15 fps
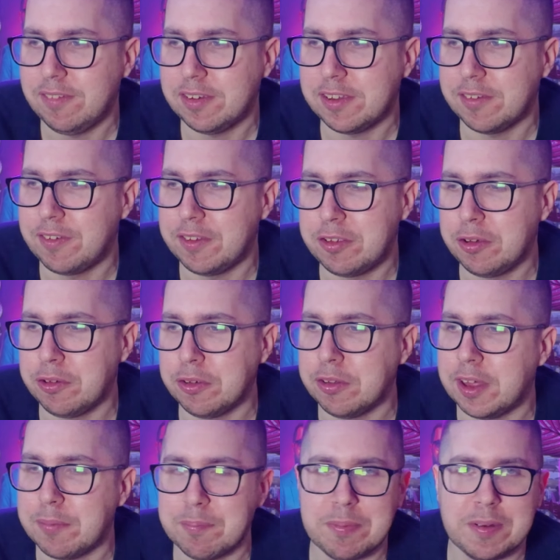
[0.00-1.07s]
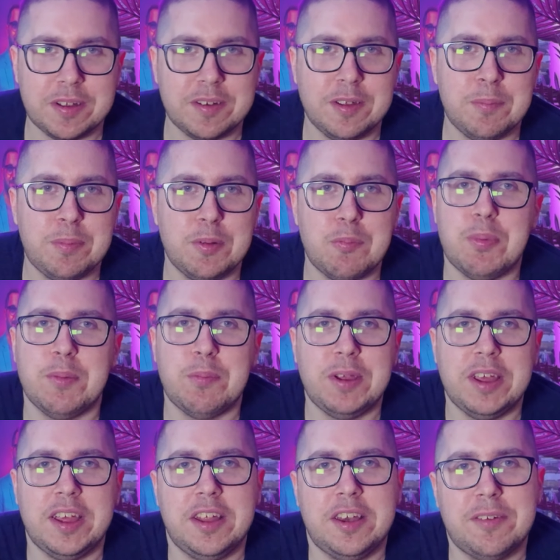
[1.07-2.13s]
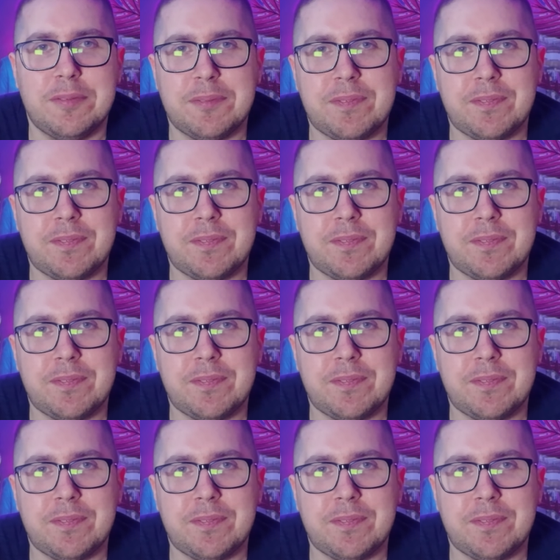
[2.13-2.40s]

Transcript: I don't know if they do them, but it would be weird